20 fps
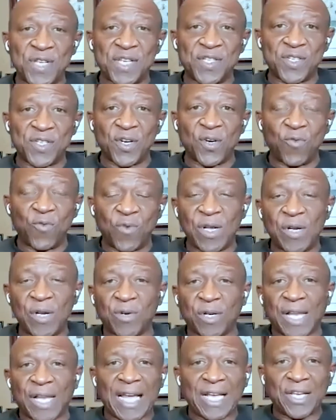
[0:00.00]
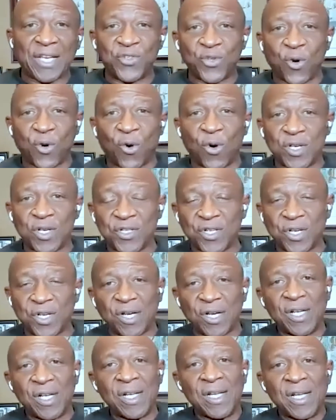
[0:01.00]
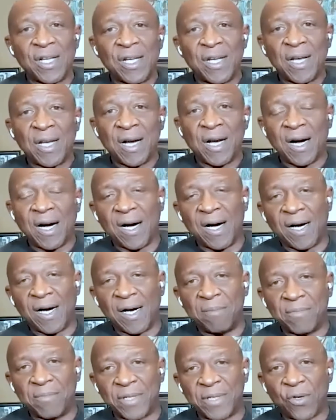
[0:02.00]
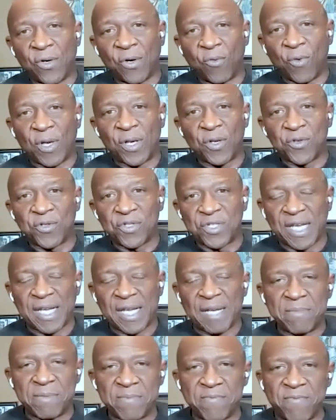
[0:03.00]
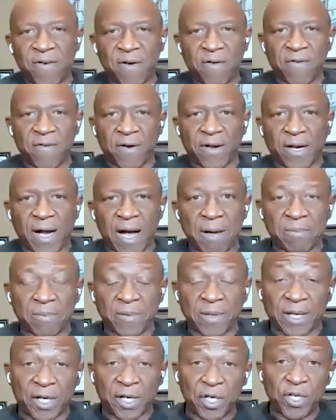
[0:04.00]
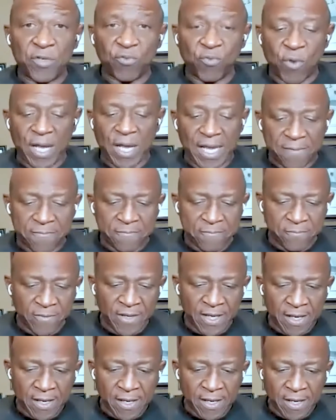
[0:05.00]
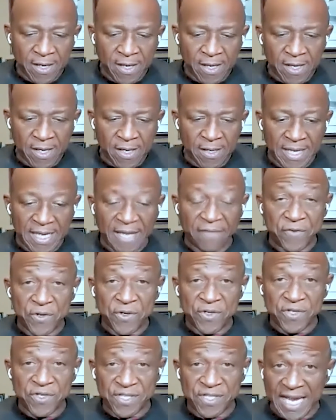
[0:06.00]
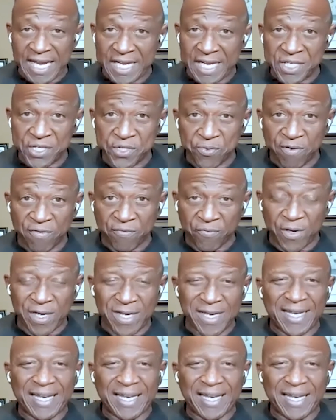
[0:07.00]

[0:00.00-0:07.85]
And so we were like Georgia, one of those teams, very, very competent, could win if you stay injury-free.